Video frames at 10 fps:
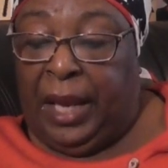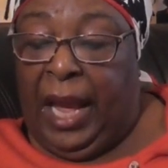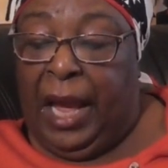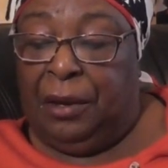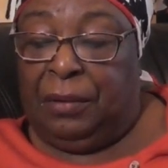
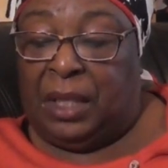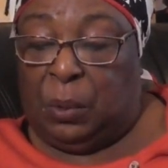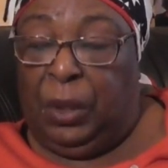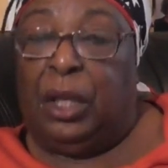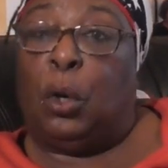can of
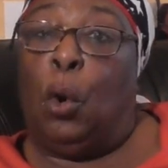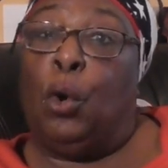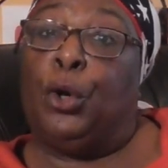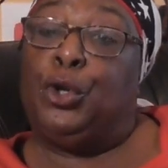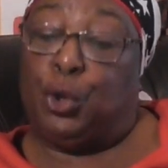sweet
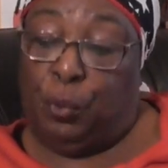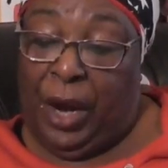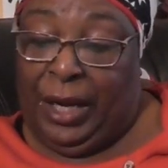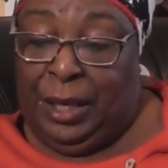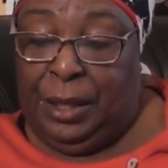corn
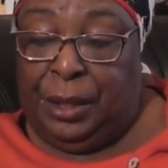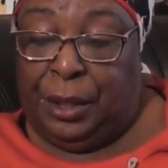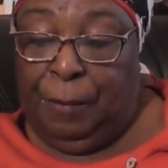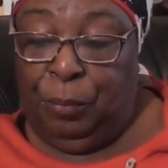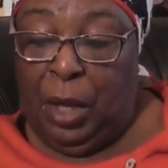
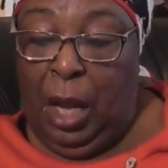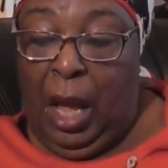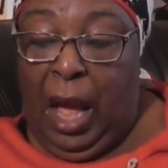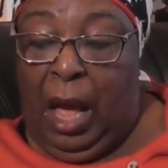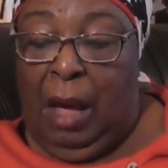drained,
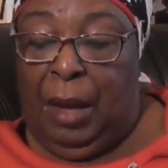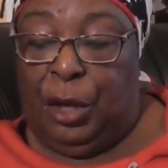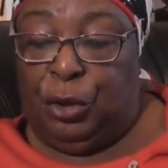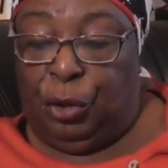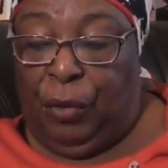uh,
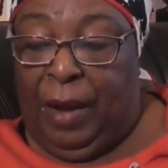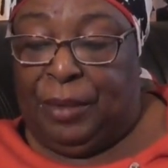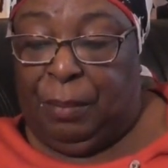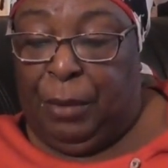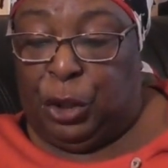100
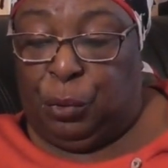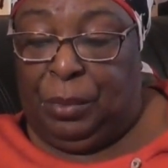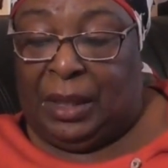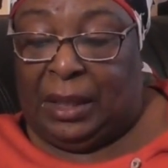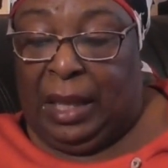grams of
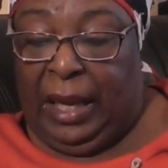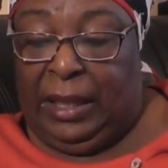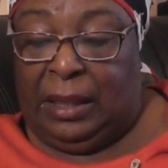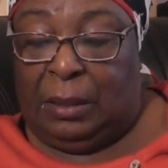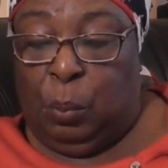mushroom
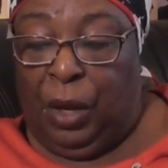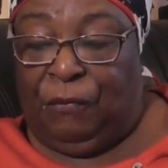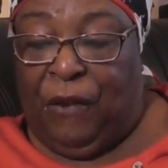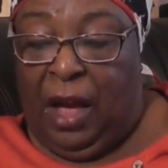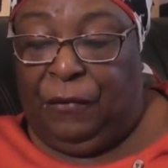sliced,
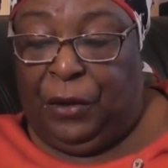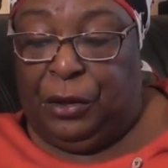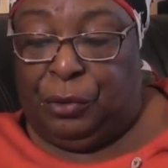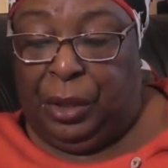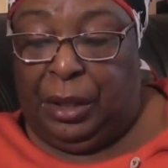
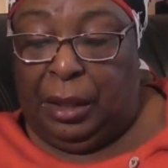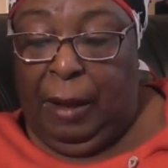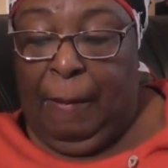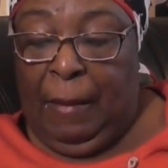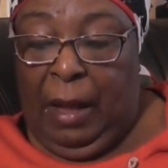500
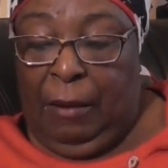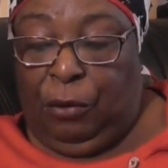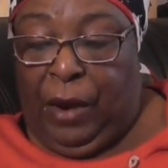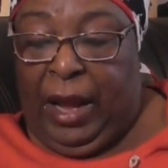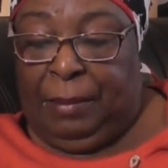
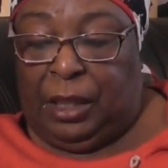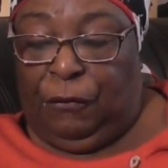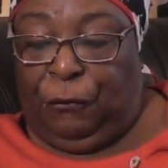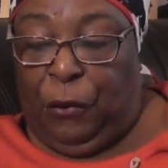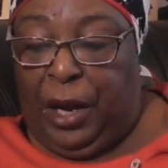grams
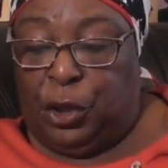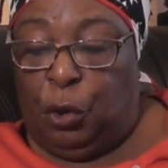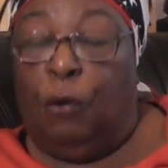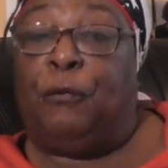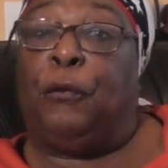of
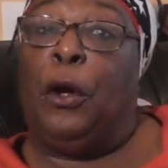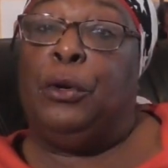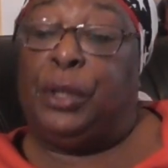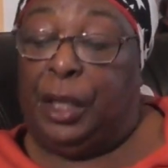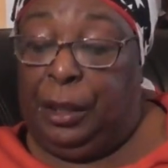fresh or
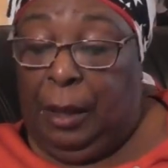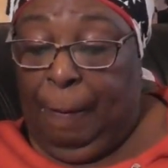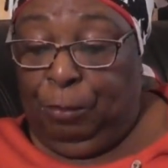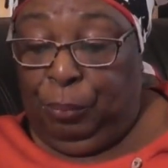frozen